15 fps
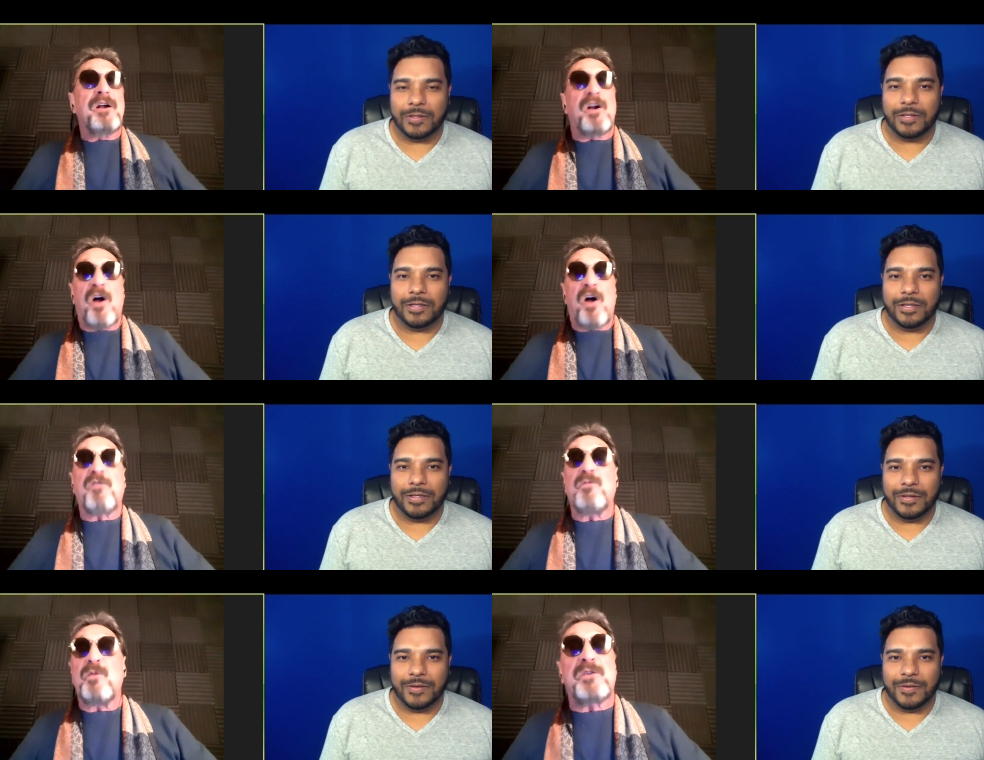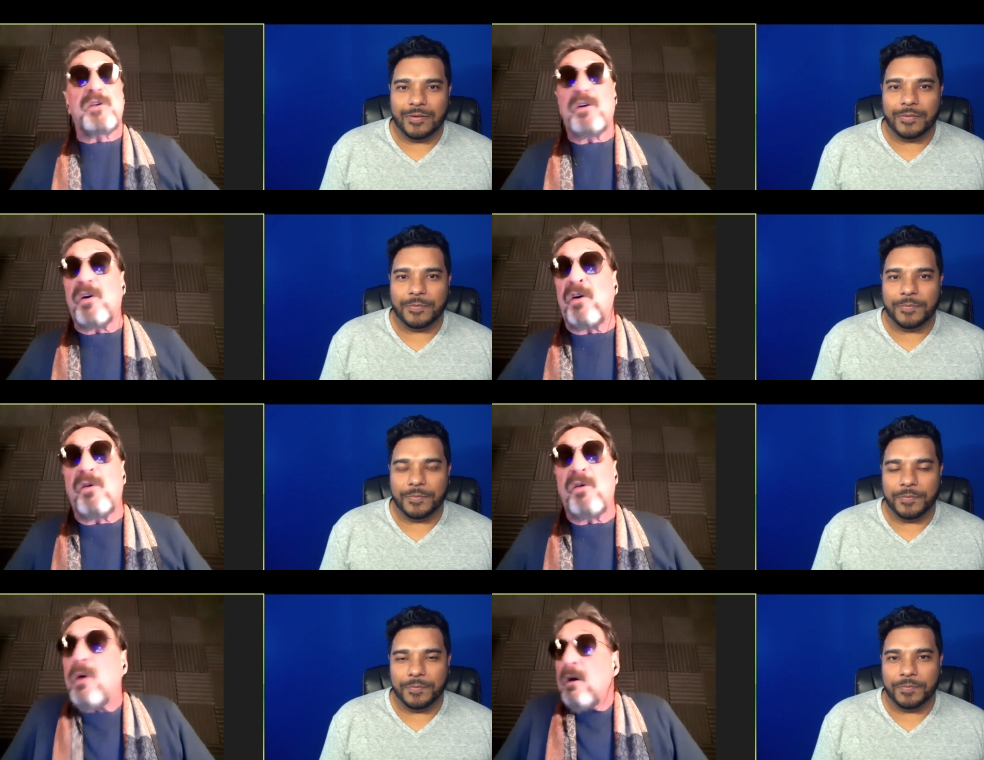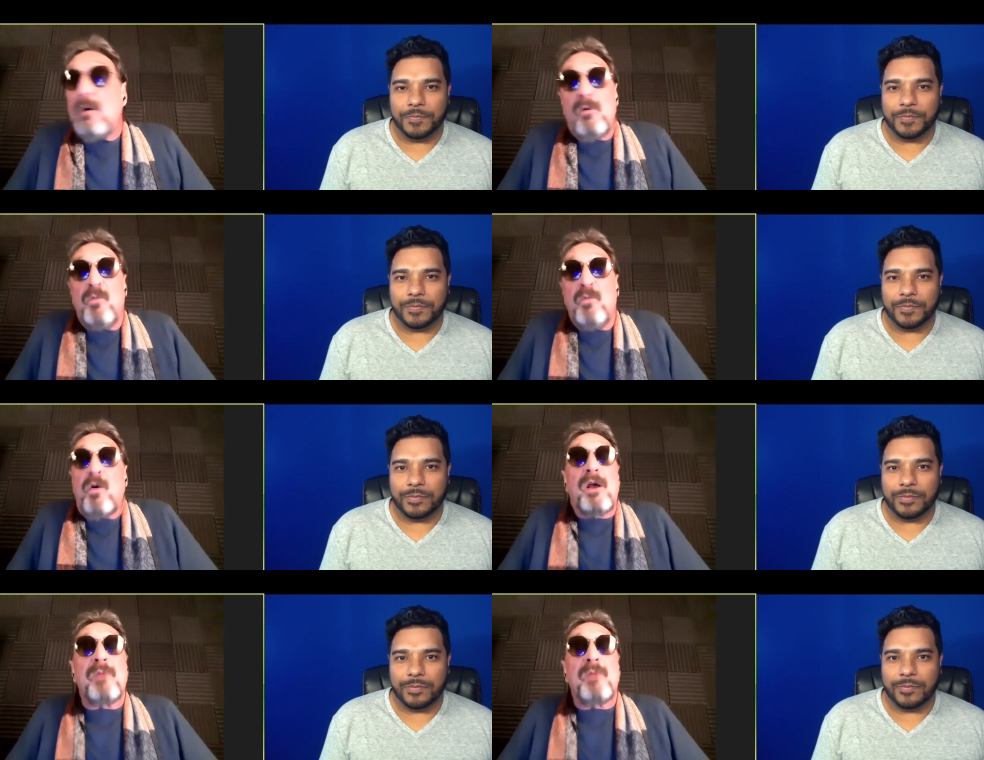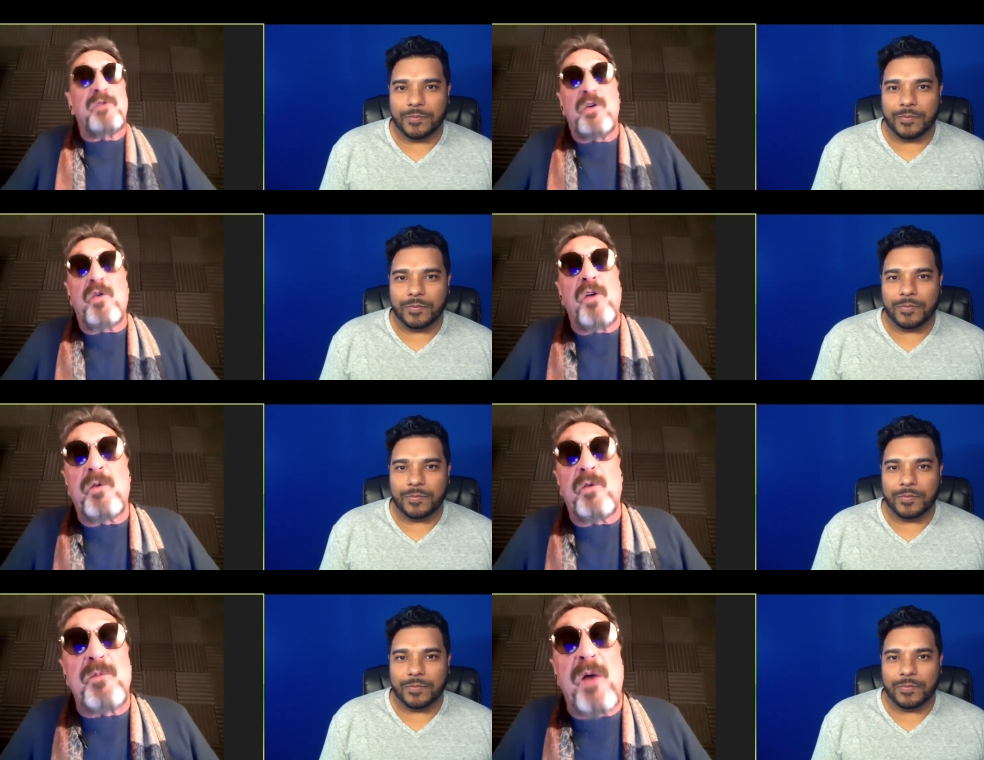Speaker 1: government to know what I'm
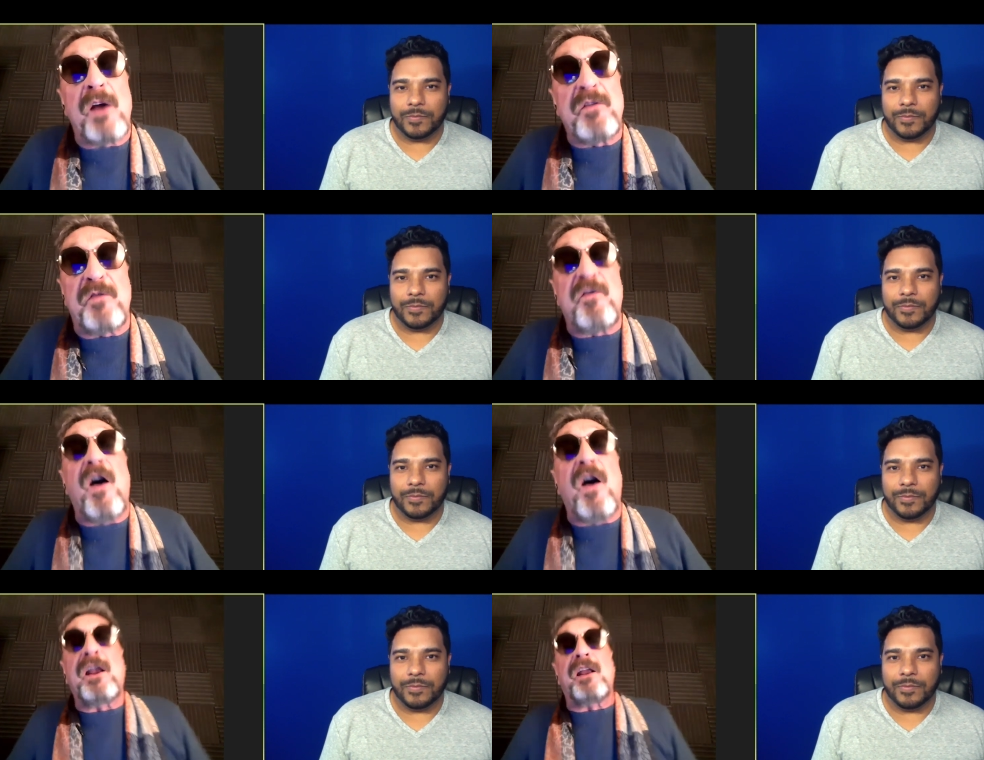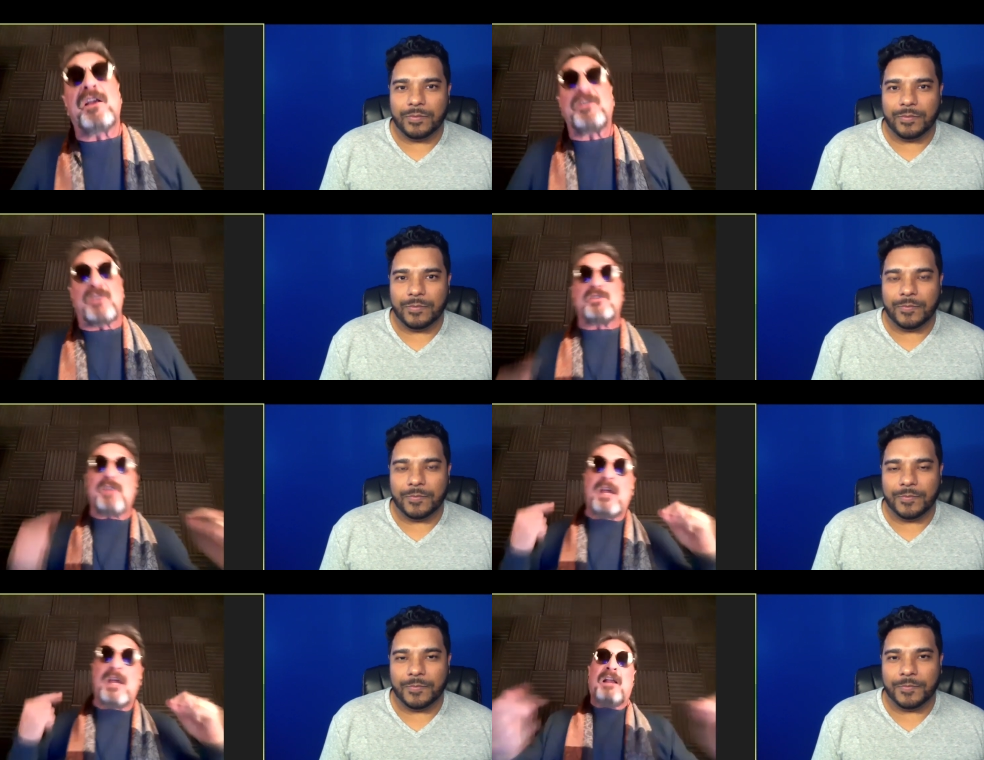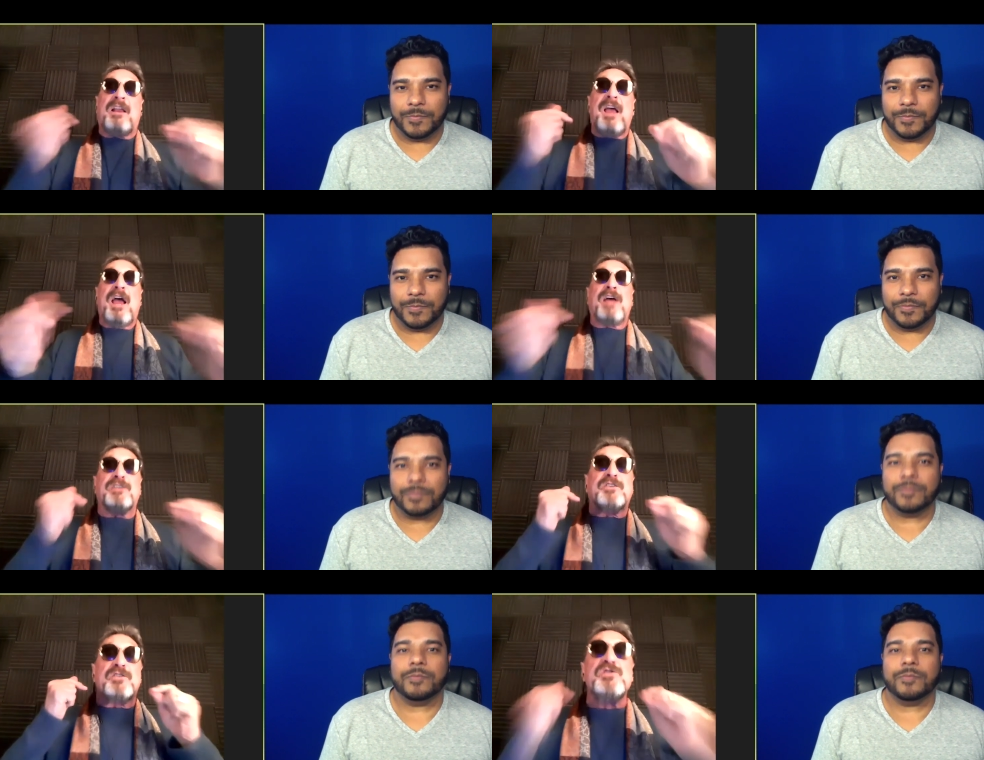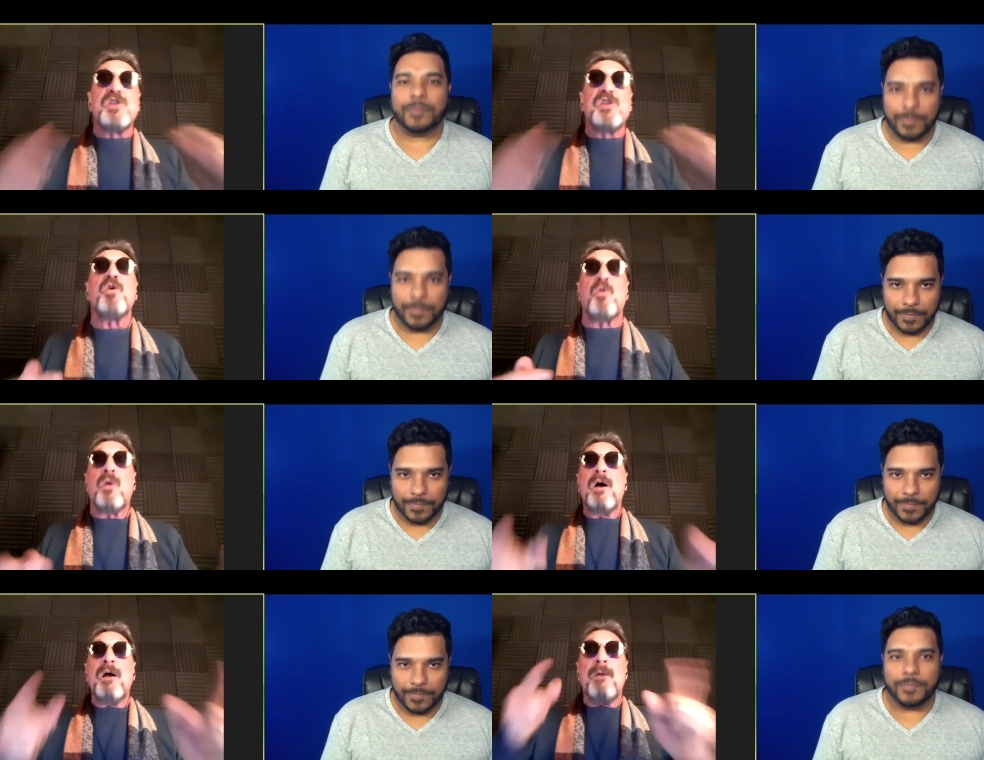doing with my finances. It has
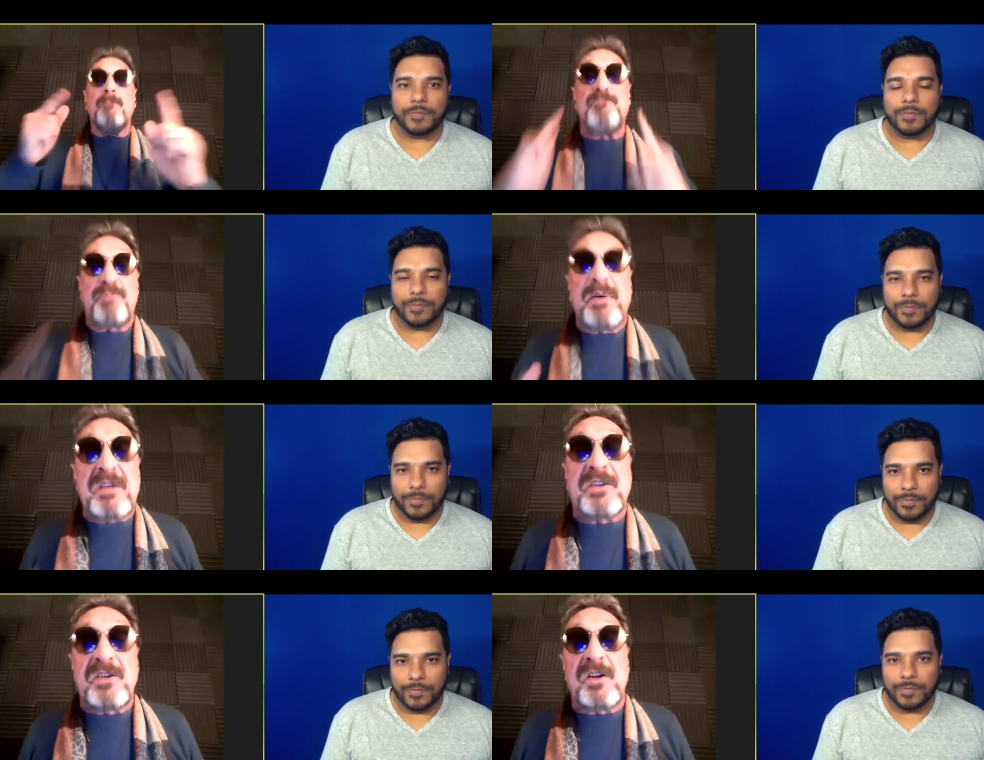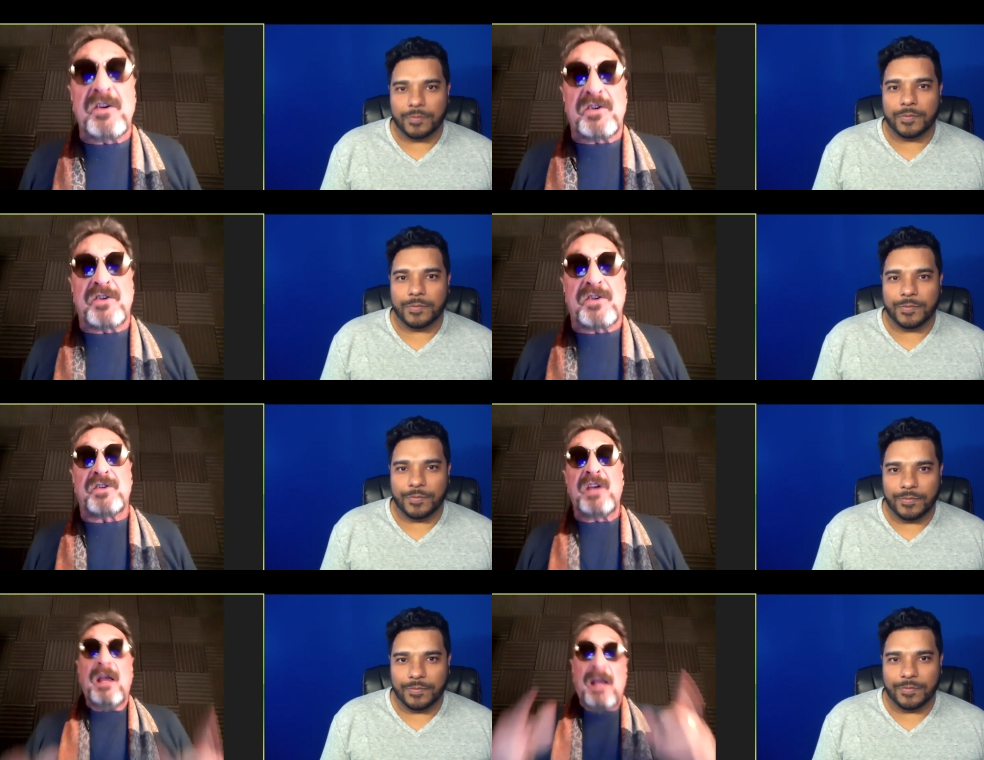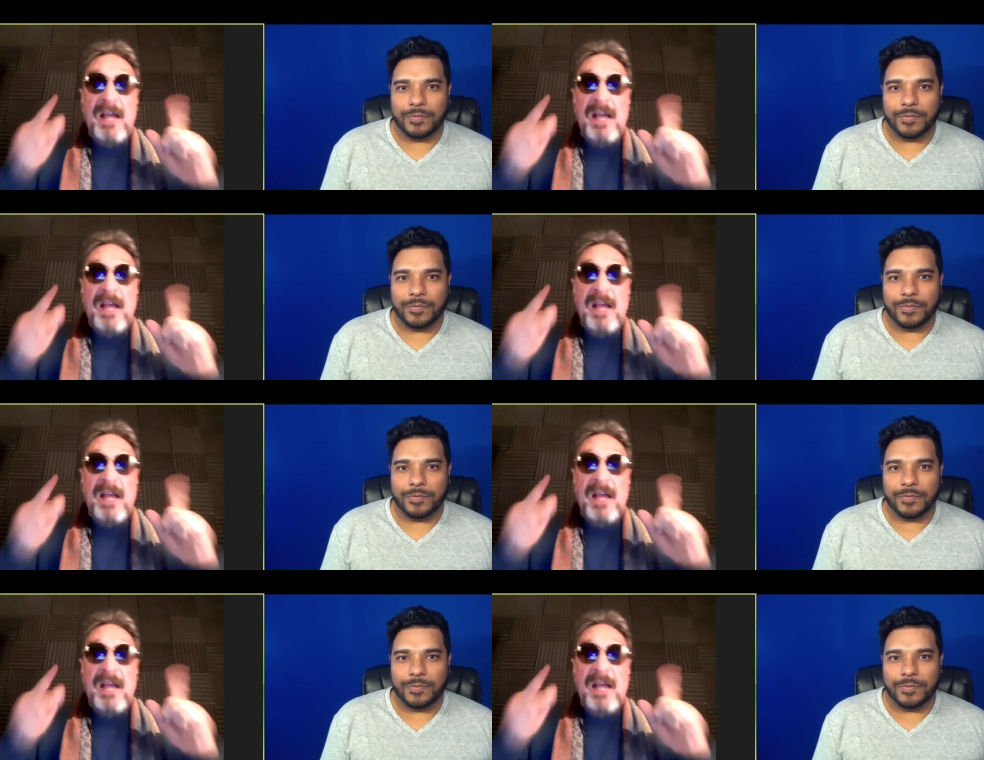no business